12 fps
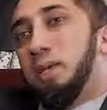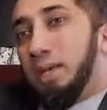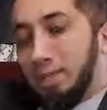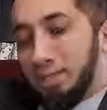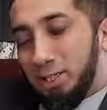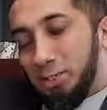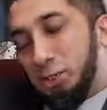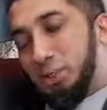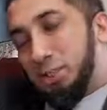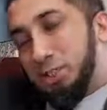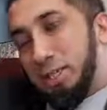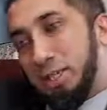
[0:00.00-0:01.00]
It is as though
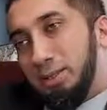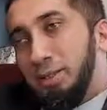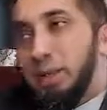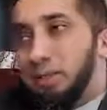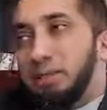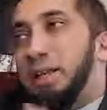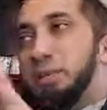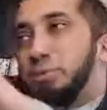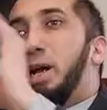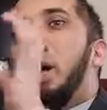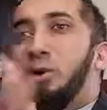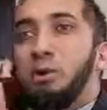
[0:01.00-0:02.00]
you're saying, no, it's not
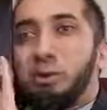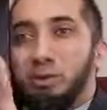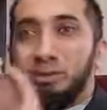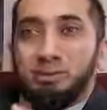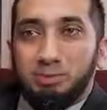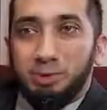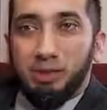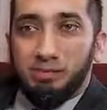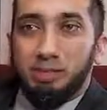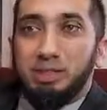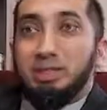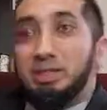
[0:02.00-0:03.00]
round or
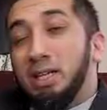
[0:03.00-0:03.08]
whatever.